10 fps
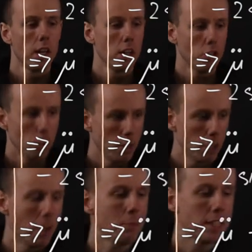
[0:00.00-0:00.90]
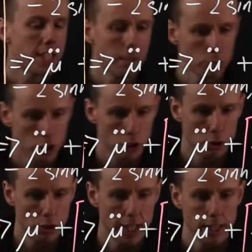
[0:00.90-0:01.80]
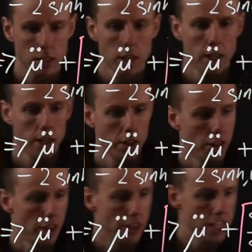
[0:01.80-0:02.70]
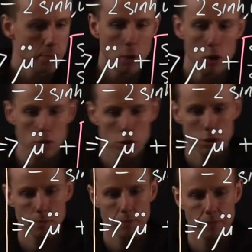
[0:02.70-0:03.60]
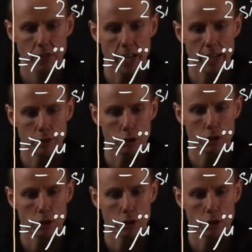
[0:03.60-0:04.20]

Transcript: you might be tempted to think that this box that I've just